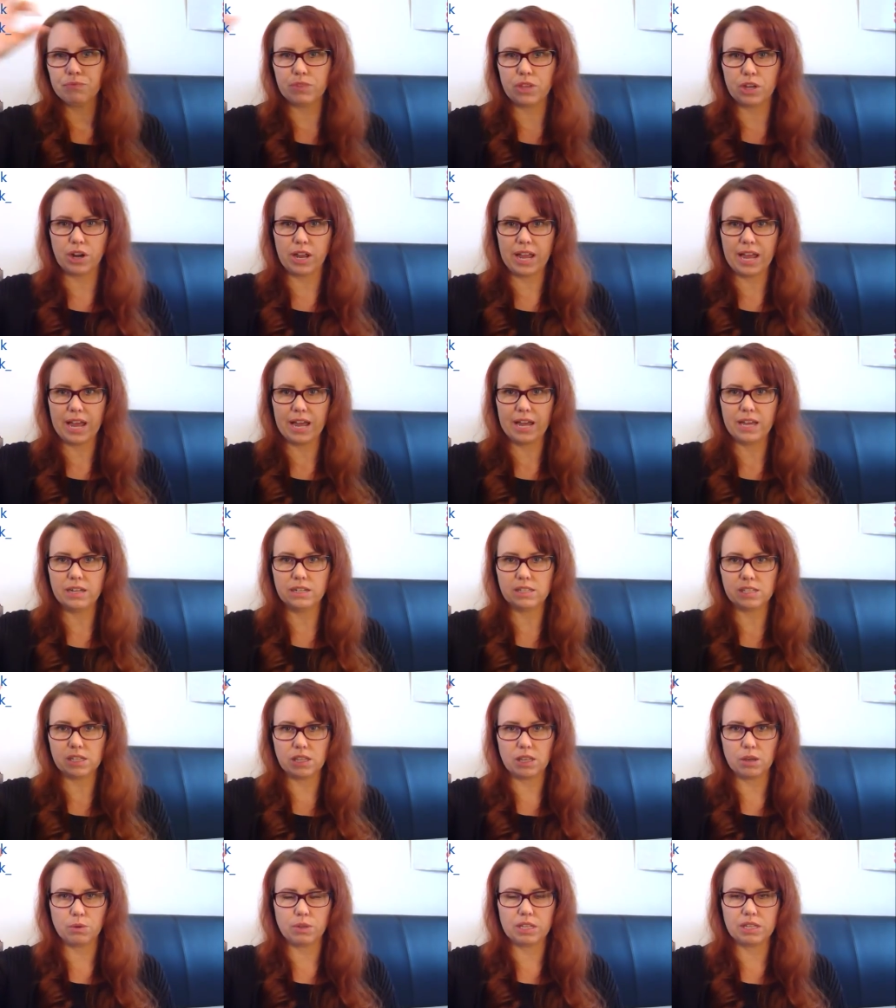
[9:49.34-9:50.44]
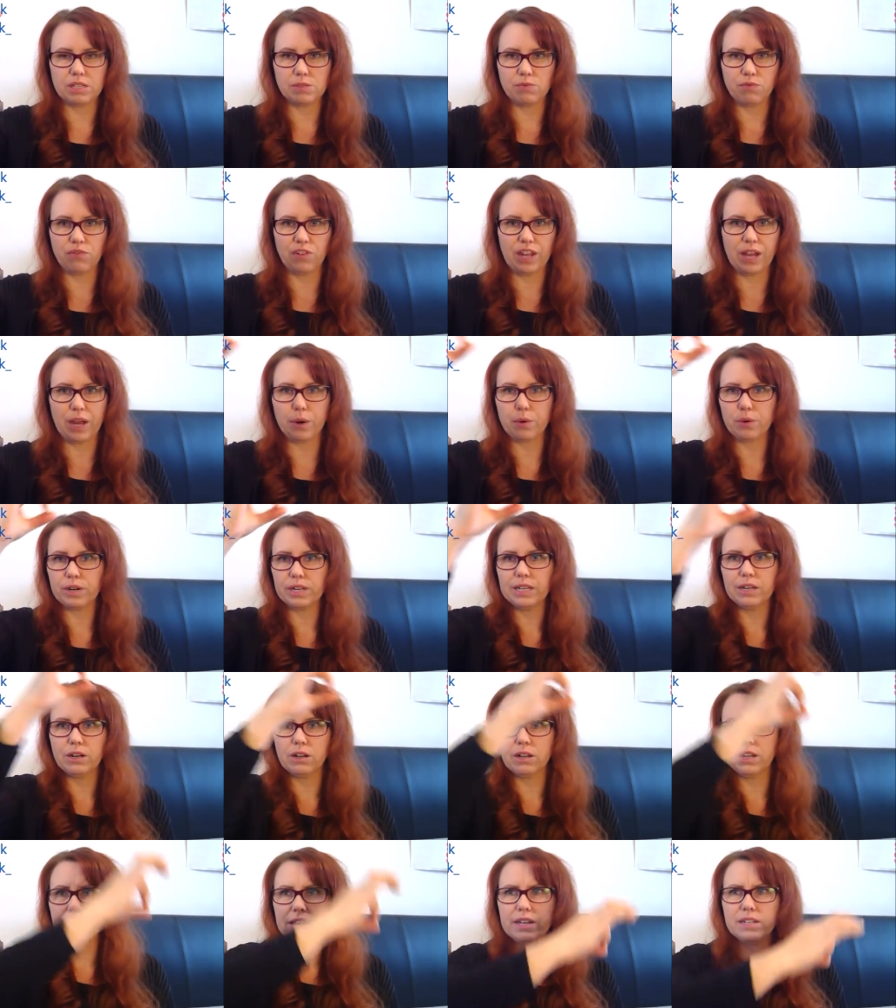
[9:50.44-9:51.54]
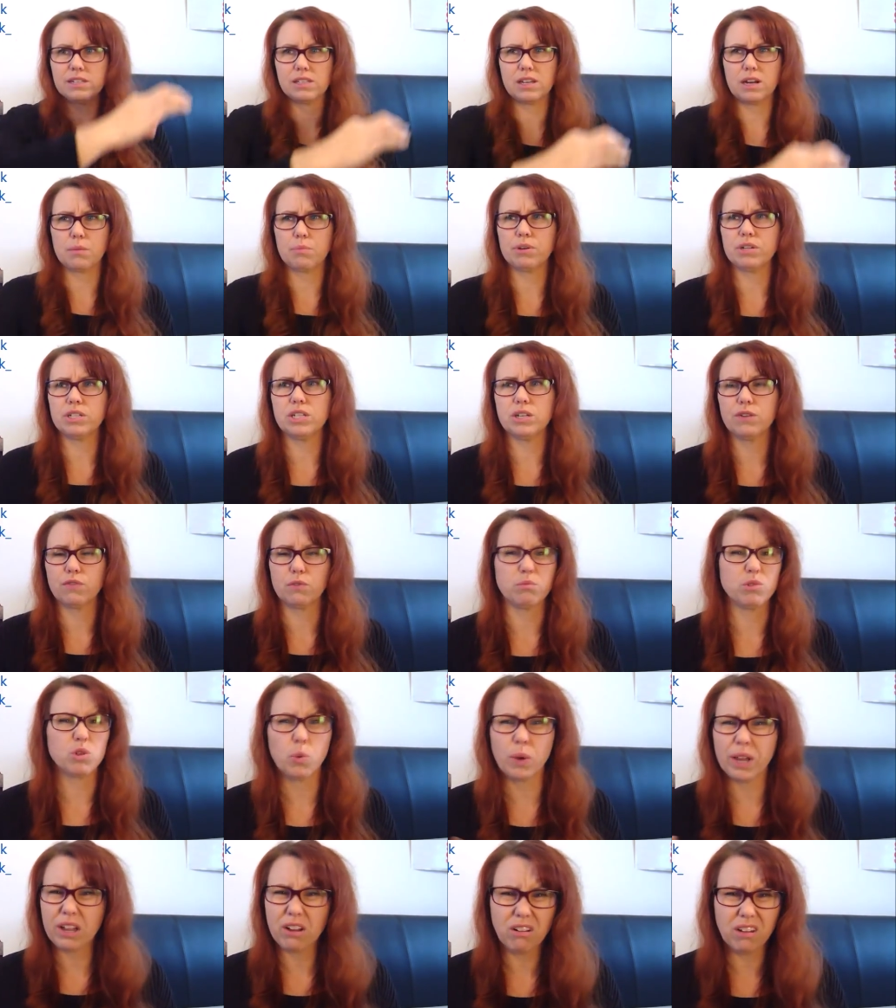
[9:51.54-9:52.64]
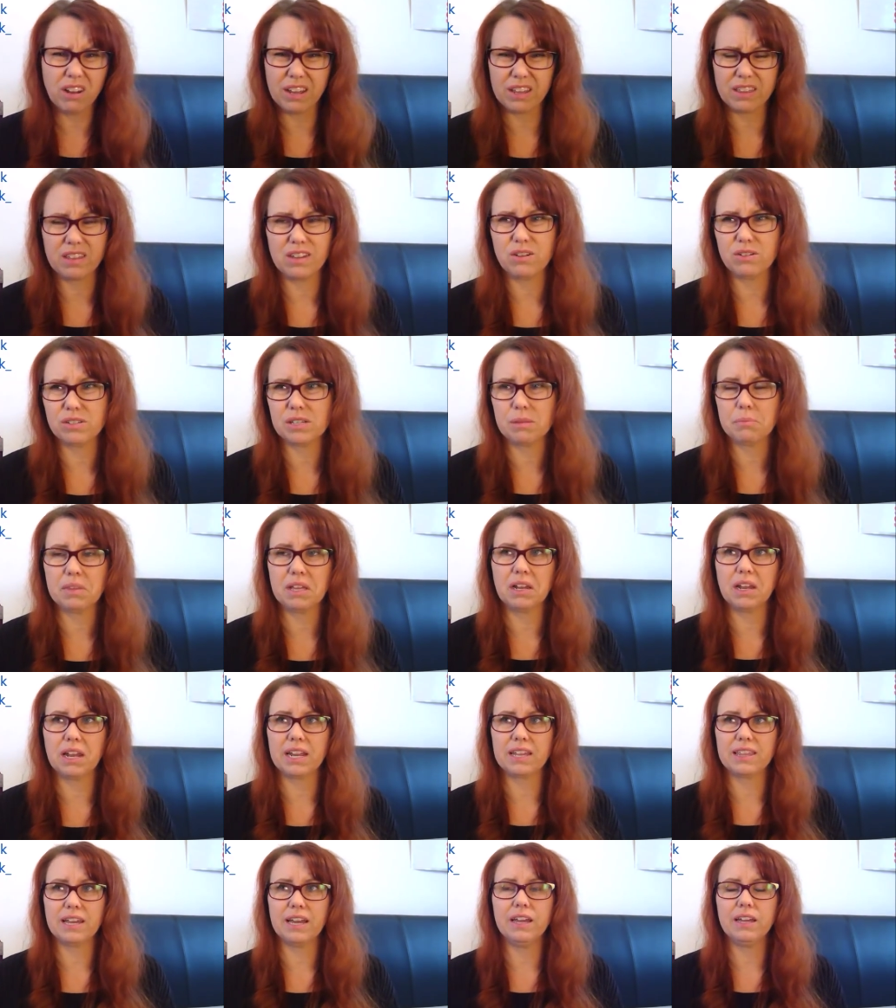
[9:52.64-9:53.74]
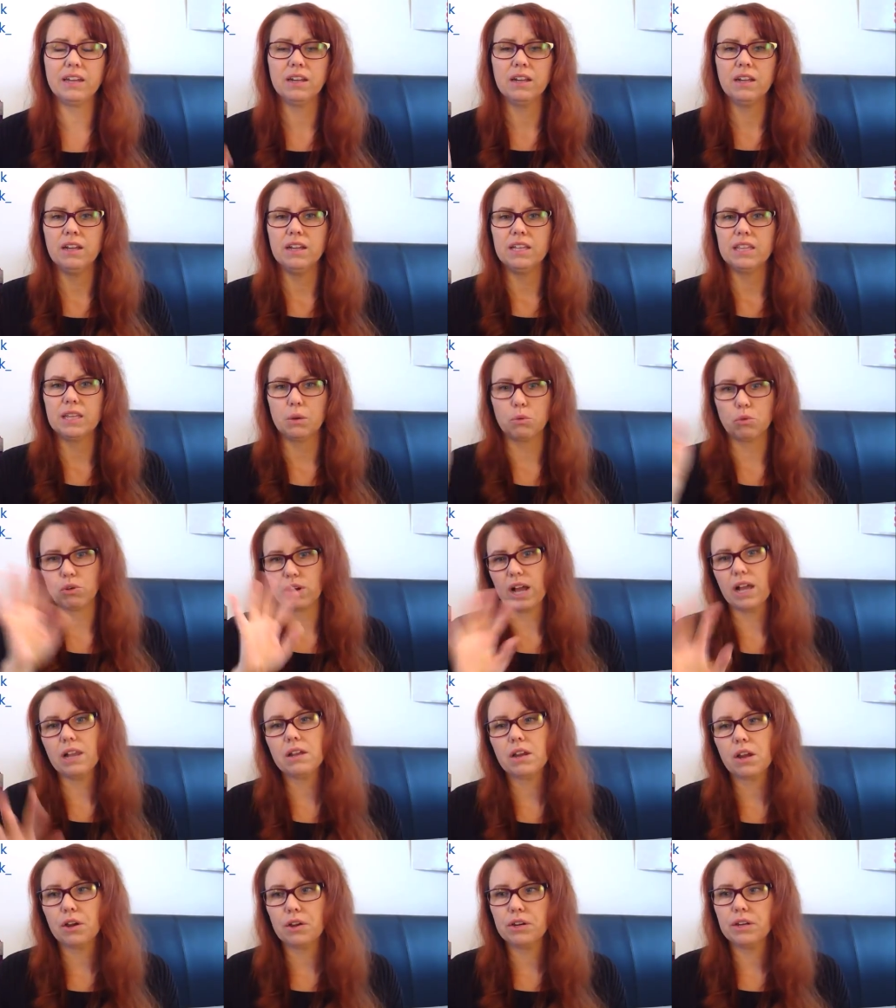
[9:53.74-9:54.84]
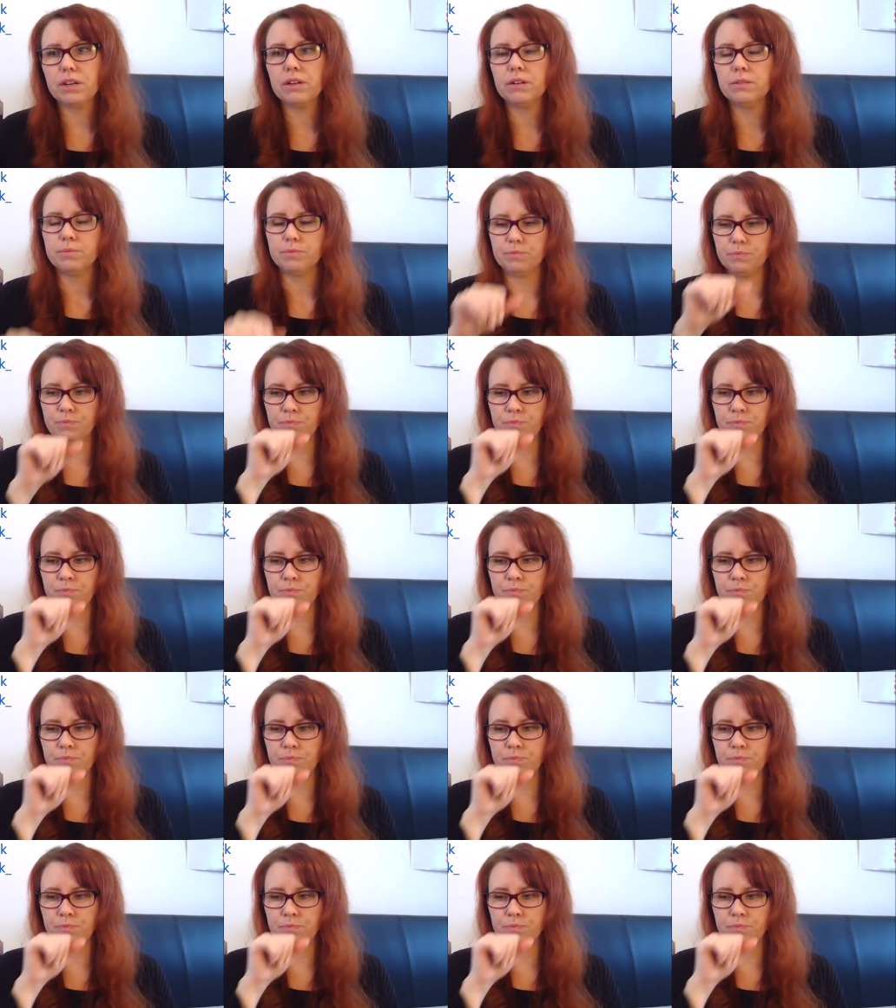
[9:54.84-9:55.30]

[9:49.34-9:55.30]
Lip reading: that I had. So they were these flowery little letters that I printed from Twinkle, I think, or something like that. They were color coded.